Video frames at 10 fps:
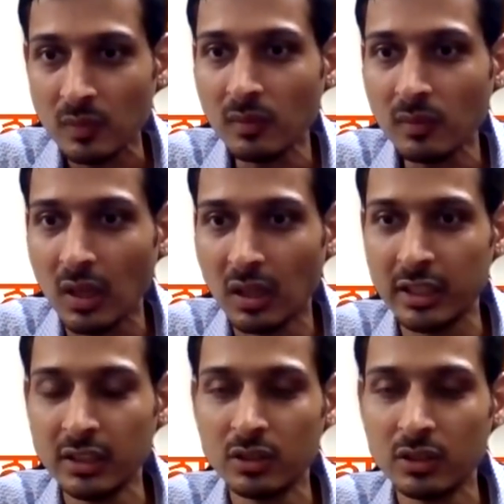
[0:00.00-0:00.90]
right?
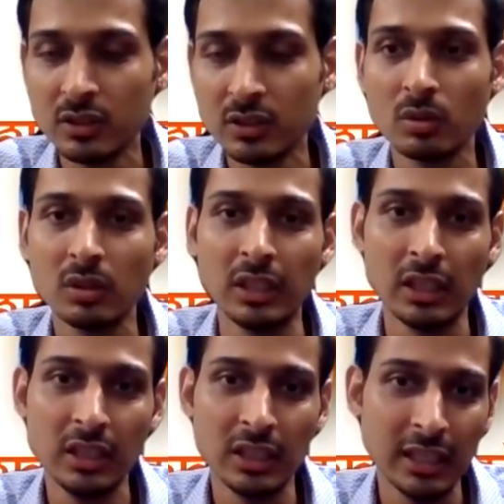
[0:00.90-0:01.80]
So
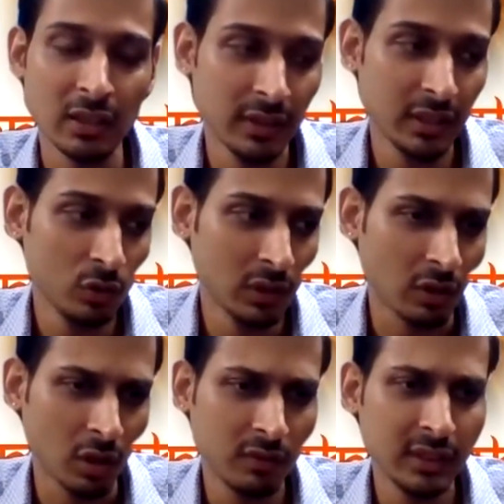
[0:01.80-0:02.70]
in that way, you will
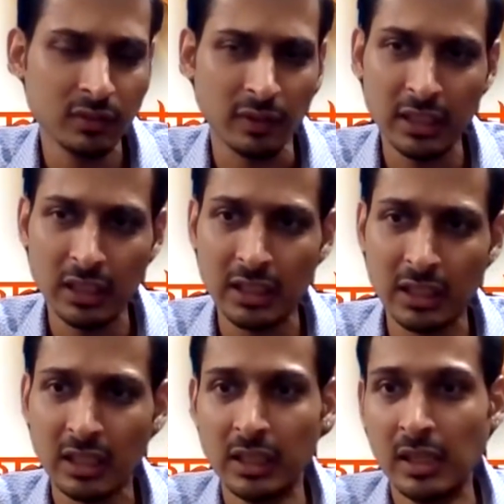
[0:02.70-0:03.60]
always find that
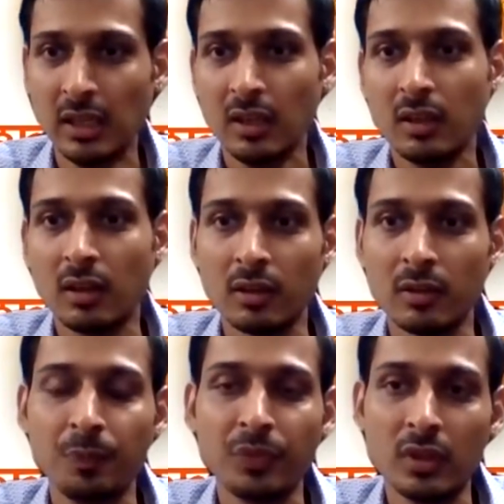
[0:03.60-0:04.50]

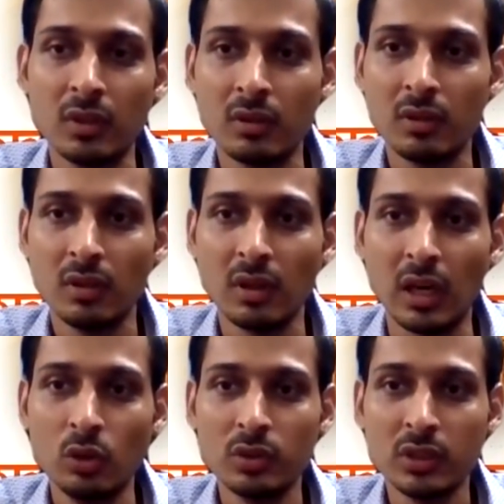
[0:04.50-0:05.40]
the
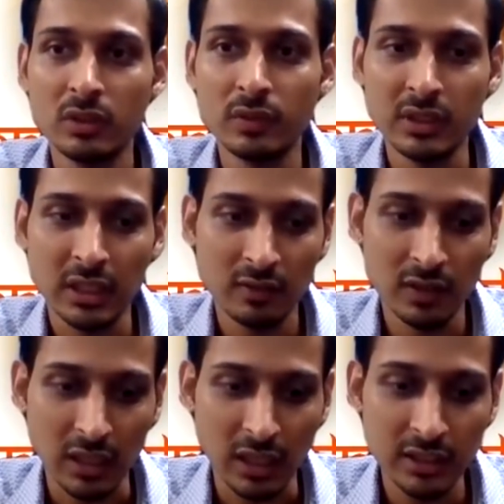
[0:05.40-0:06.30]
houses which have the
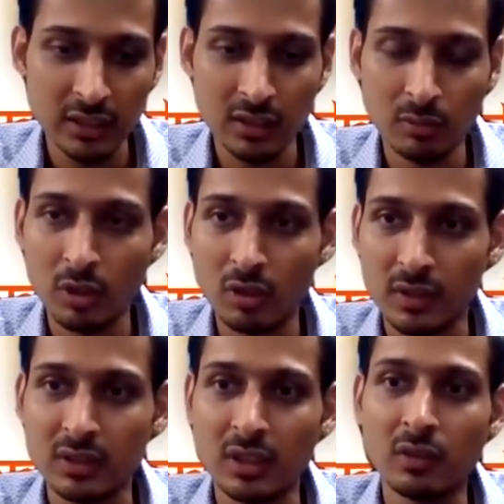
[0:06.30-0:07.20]
highest number of
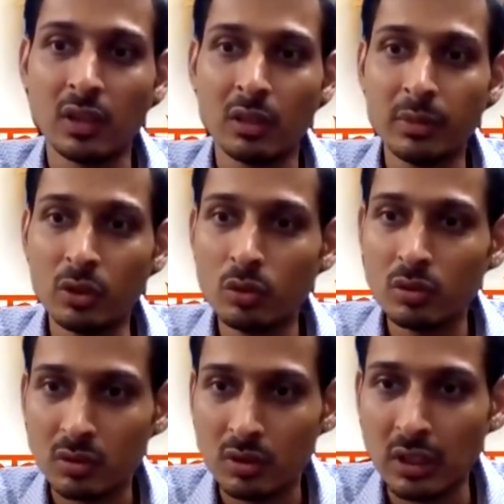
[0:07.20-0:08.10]
Ashtakvarga
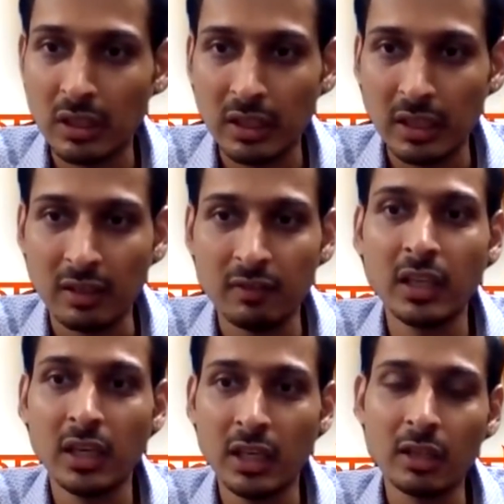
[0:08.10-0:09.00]
bindus have a
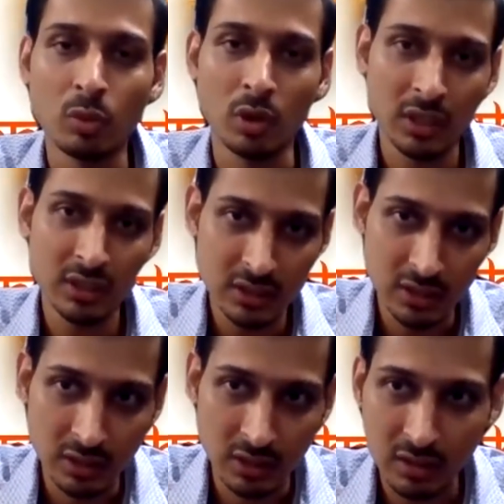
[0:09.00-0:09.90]
great importance
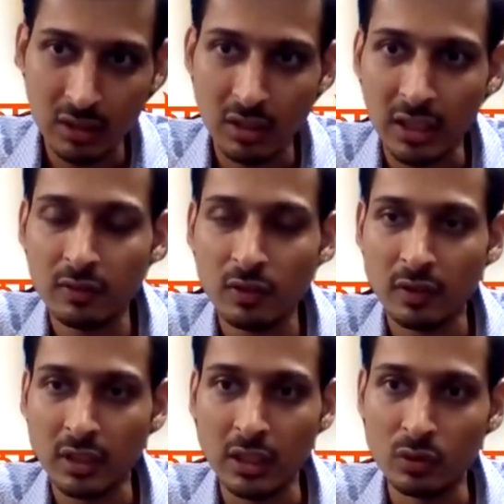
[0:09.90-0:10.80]
in the life of
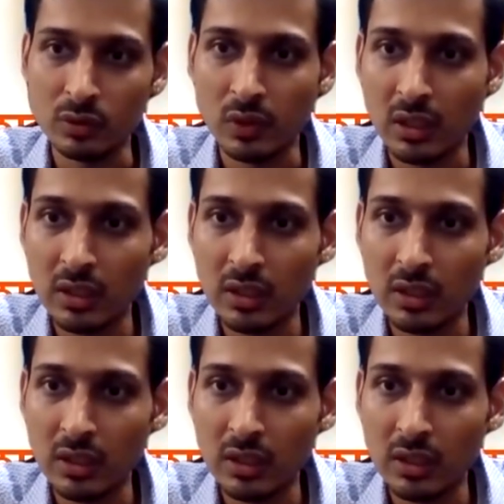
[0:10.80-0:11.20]
an individual.